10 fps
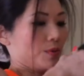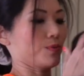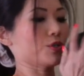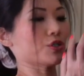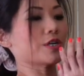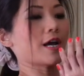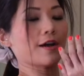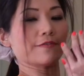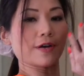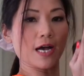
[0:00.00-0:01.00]
we should
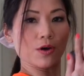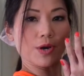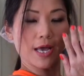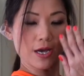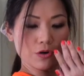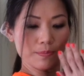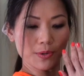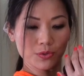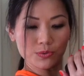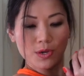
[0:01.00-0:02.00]
have our
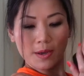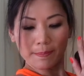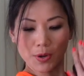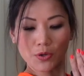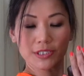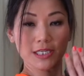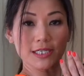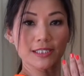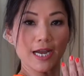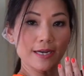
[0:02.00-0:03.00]
elbow
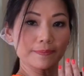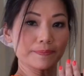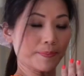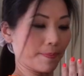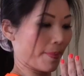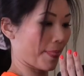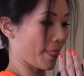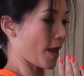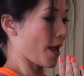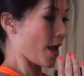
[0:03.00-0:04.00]
pointing down,
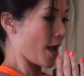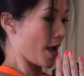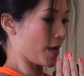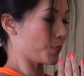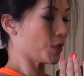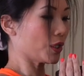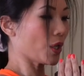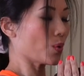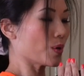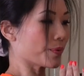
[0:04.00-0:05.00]
and we
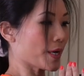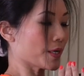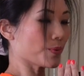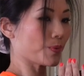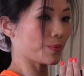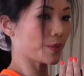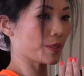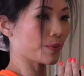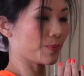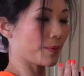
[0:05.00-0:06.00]
lowering when
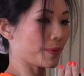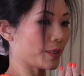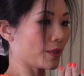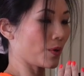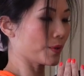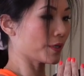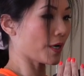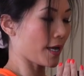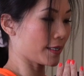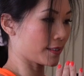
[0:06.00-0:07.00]
we lower
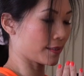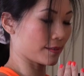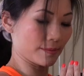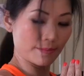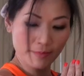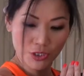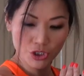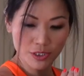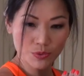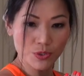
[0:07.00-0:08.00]
as much
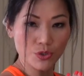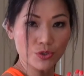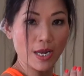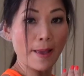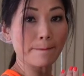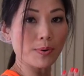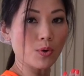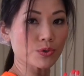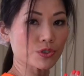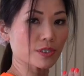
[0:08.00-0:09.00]
as we could, and
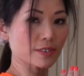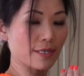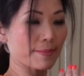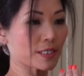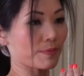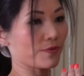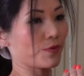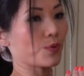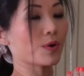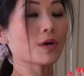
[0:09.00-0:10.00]
pause, same as
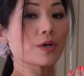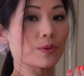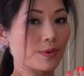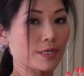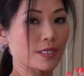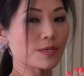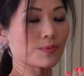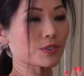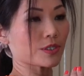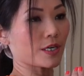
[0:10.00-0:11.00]
before. Ready?
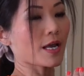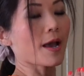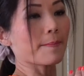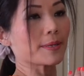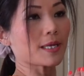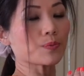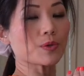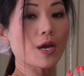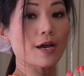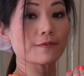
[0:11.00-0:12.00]
We start. But then we
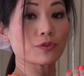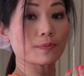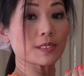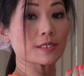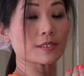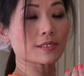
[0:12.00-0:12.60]
have to be